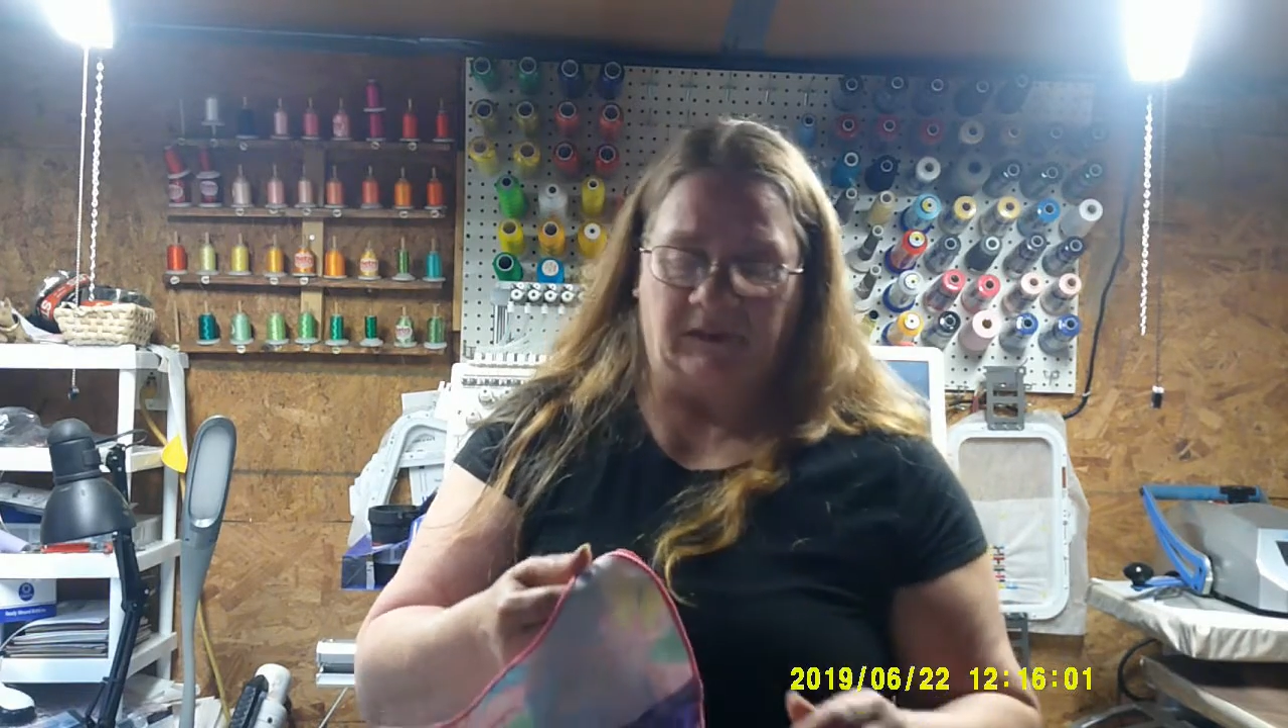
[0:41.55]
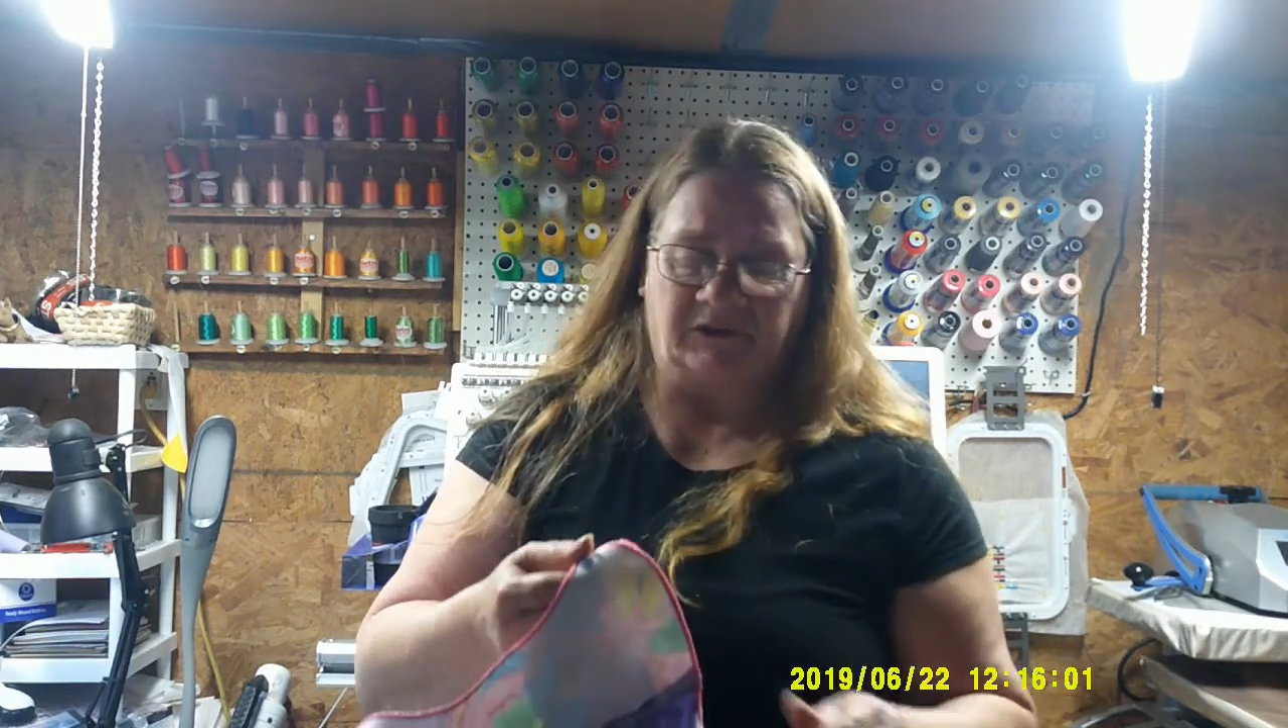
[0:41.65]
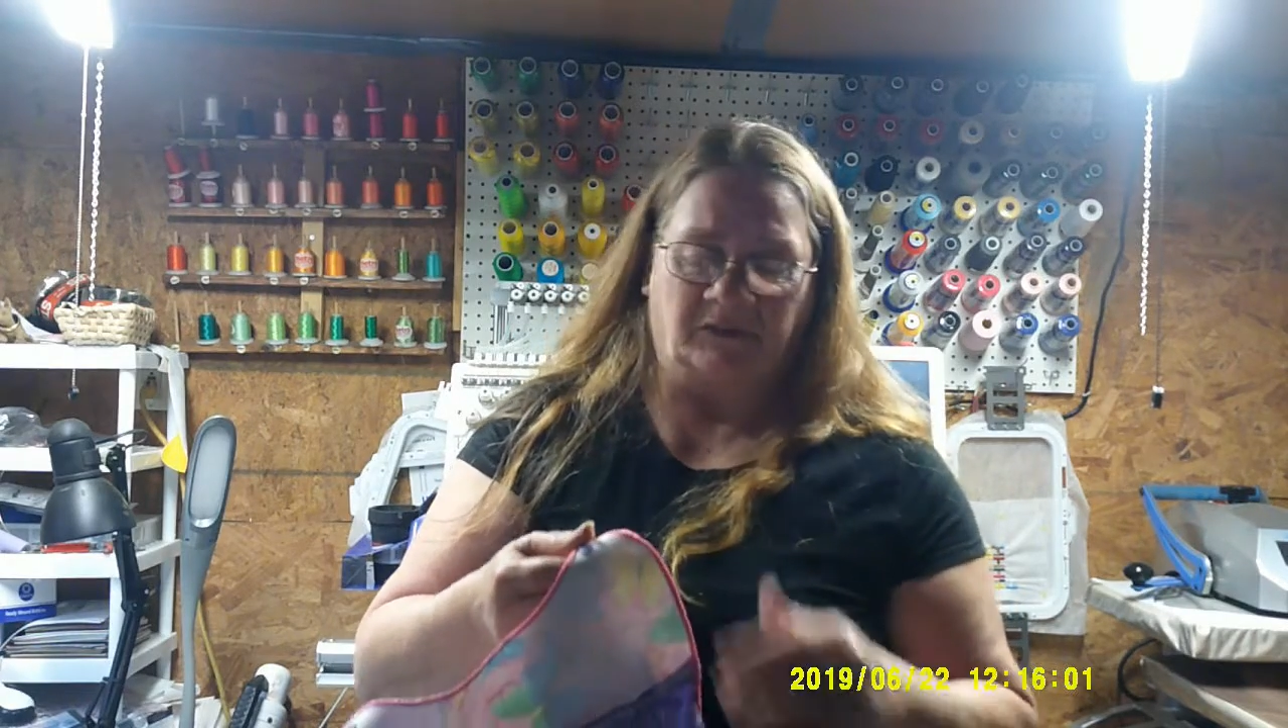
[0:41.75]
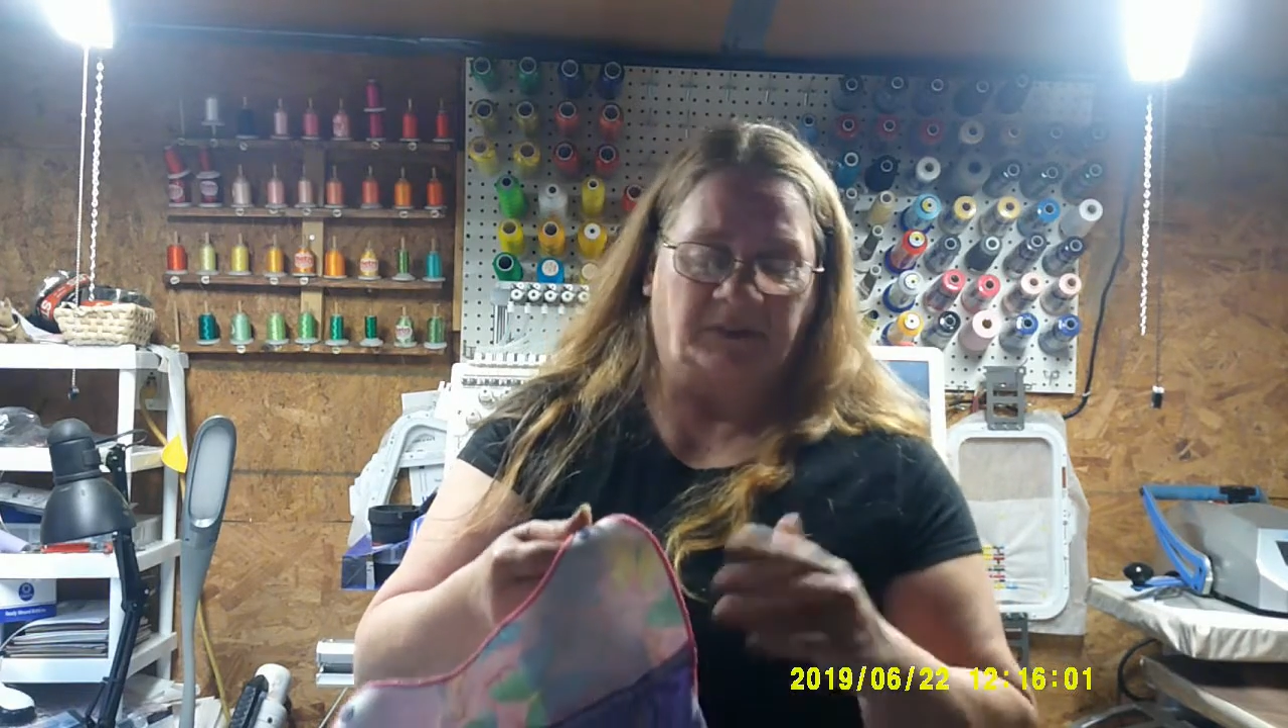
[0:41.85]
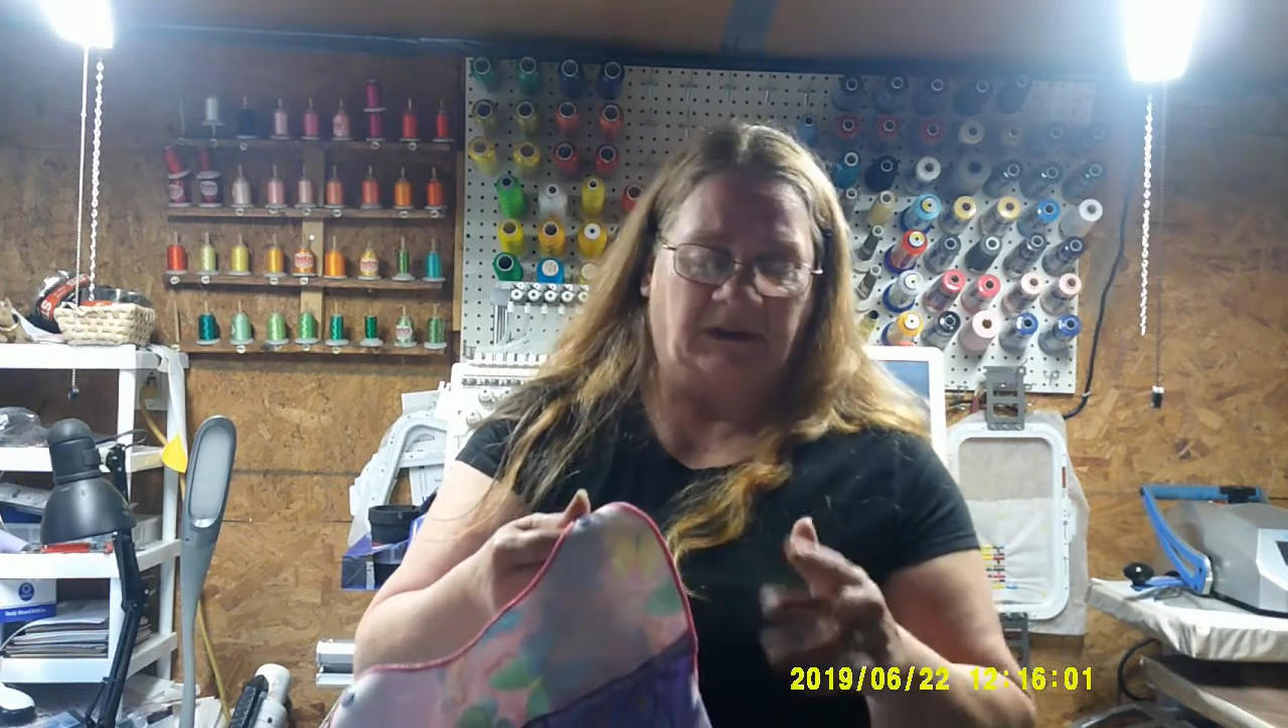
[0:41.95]
that's
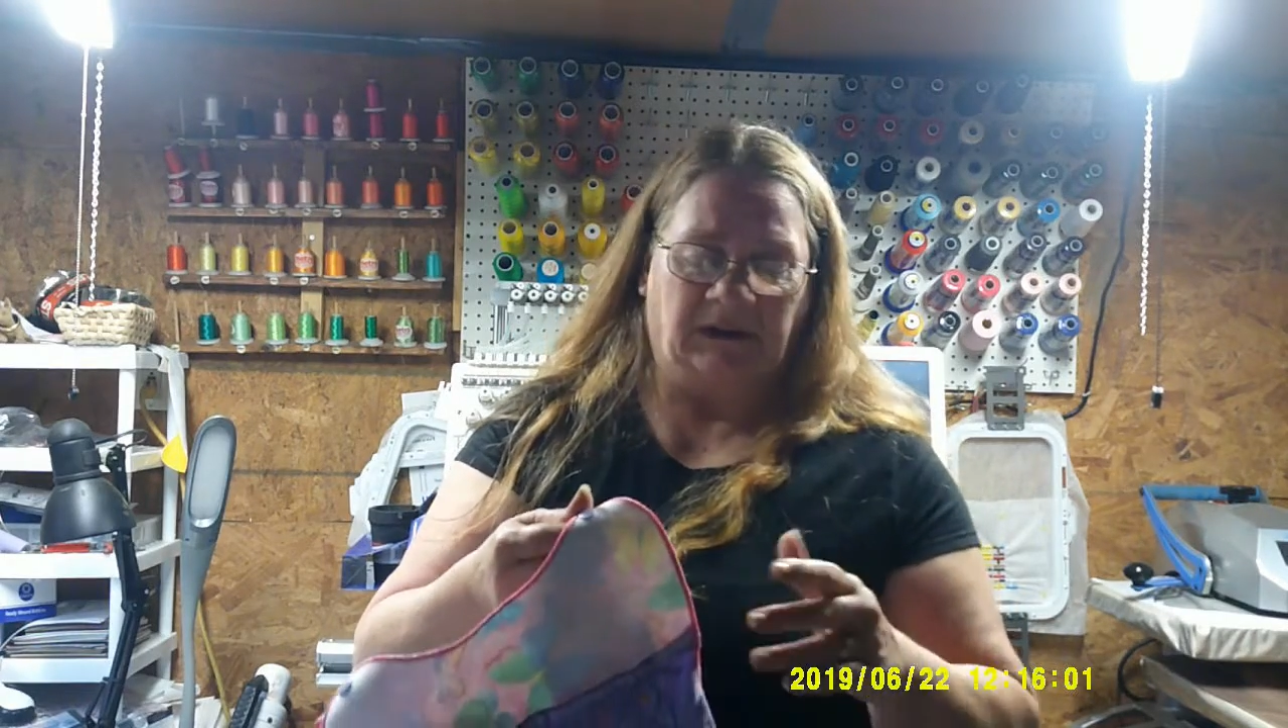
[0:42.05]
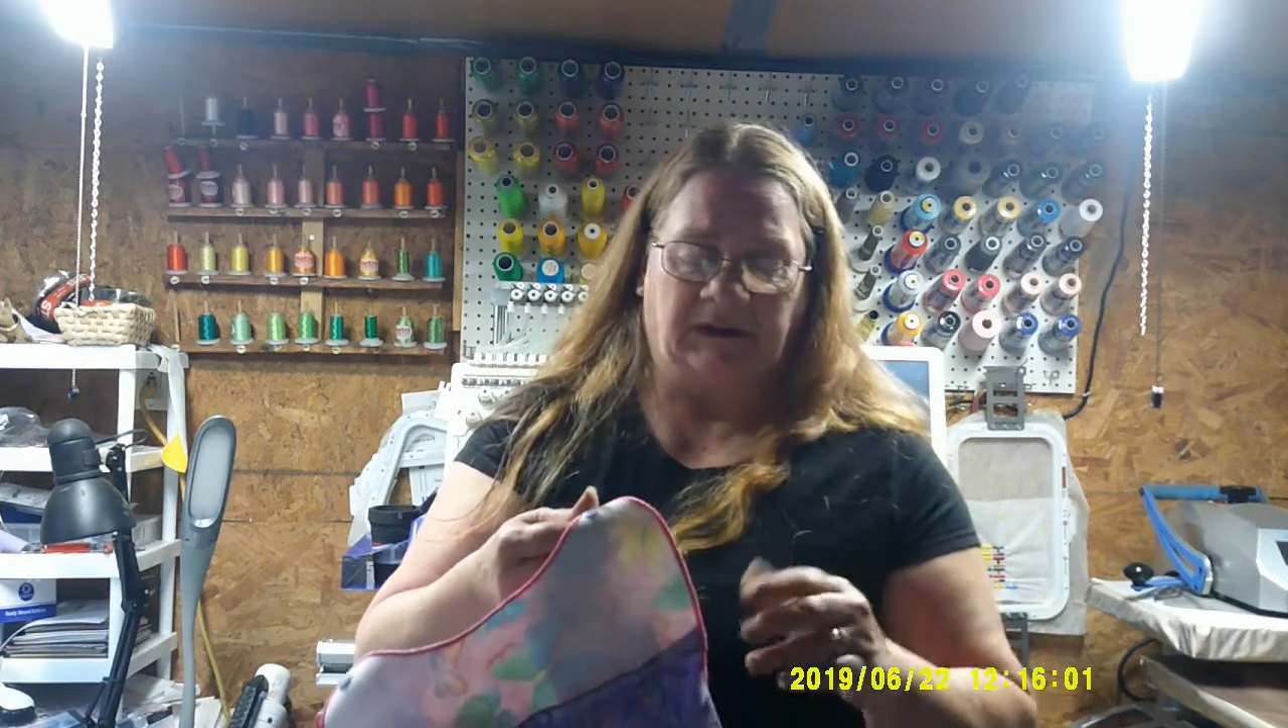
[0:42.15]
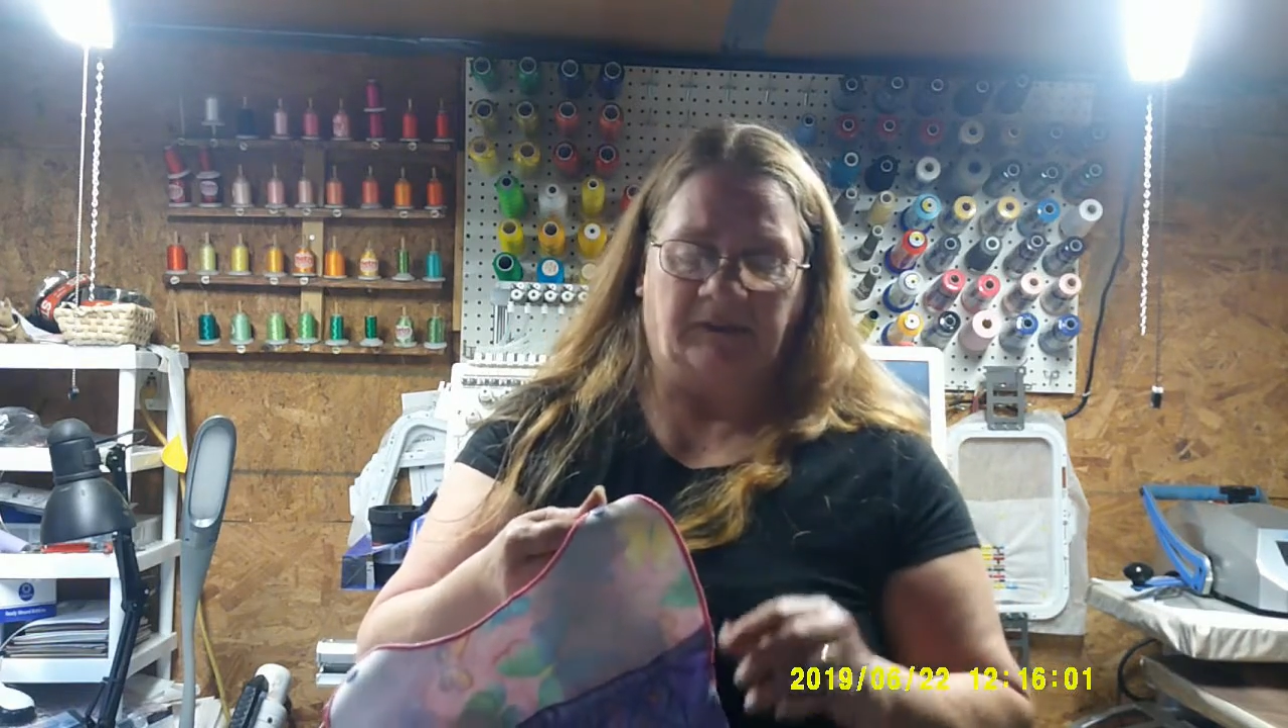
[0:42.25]
completely